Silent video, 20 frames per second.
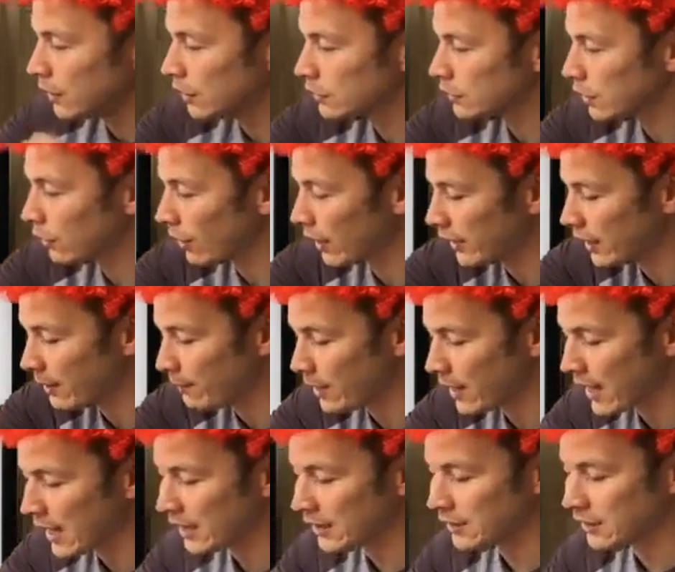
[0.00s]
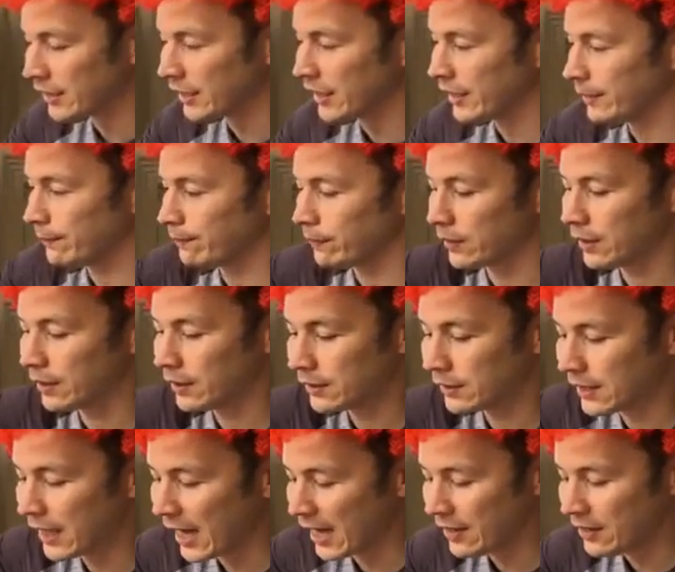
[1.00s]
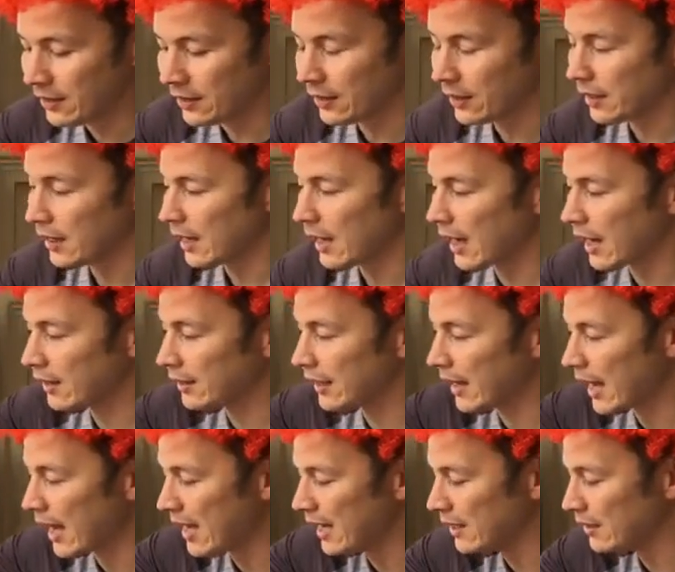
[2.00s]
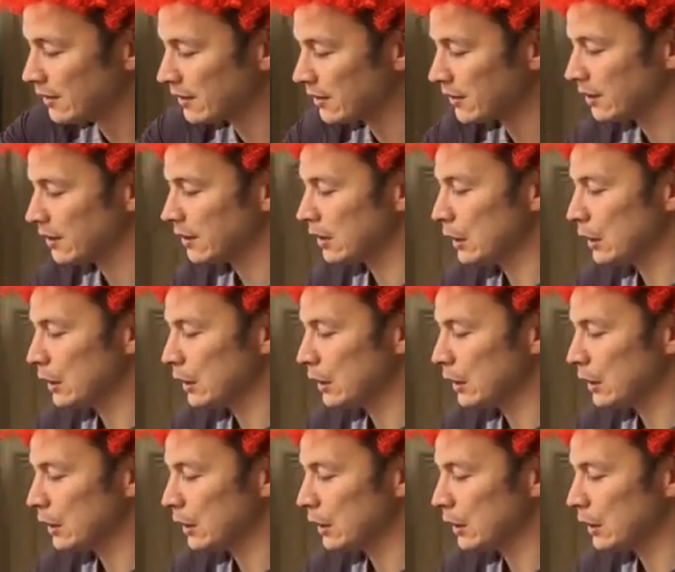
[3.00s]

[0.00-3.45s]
So I get my 18, 10 and 8.